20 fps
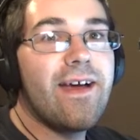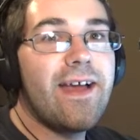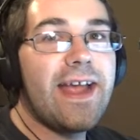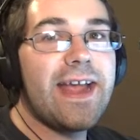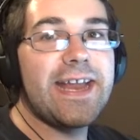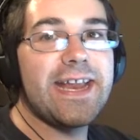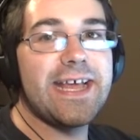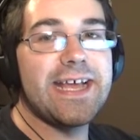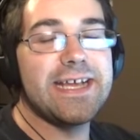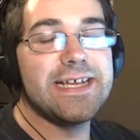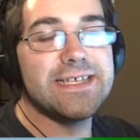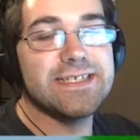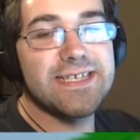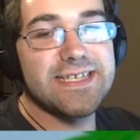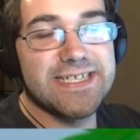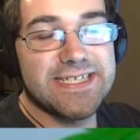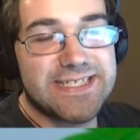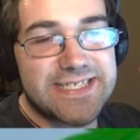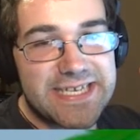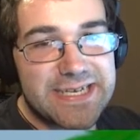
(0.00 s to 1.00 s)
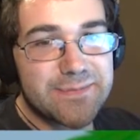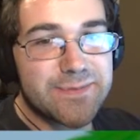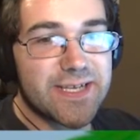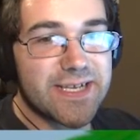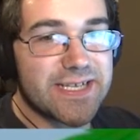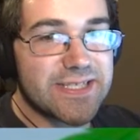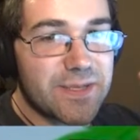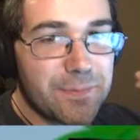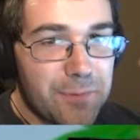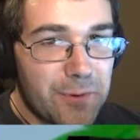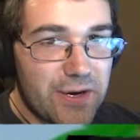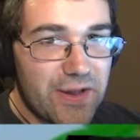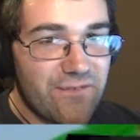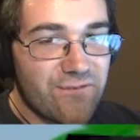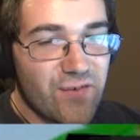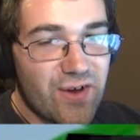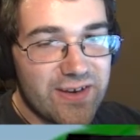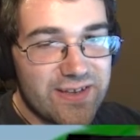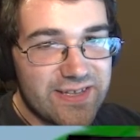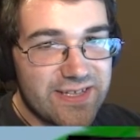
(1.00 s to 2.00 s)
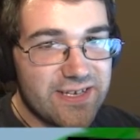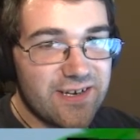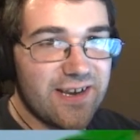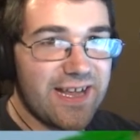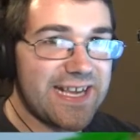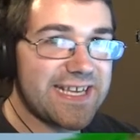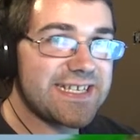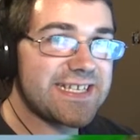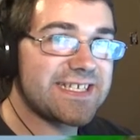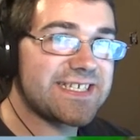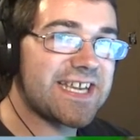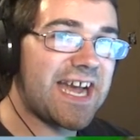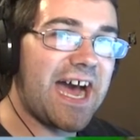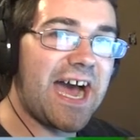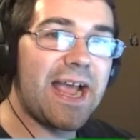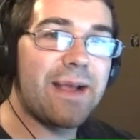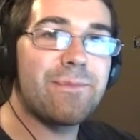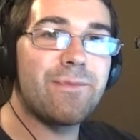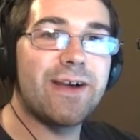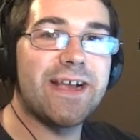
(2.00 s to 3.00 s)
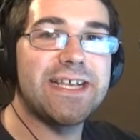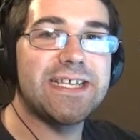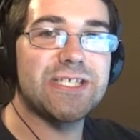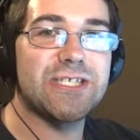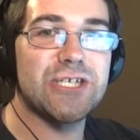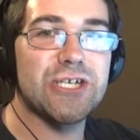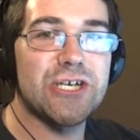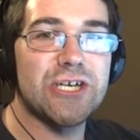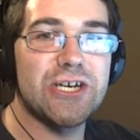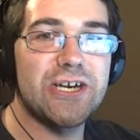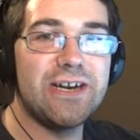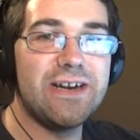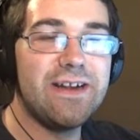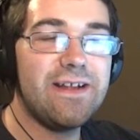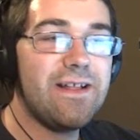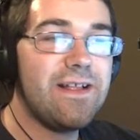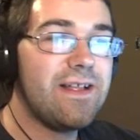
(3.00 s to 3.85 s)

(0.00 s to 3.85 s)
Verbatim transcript: It is. And it seems like it's a pretty fun little, like, time waster.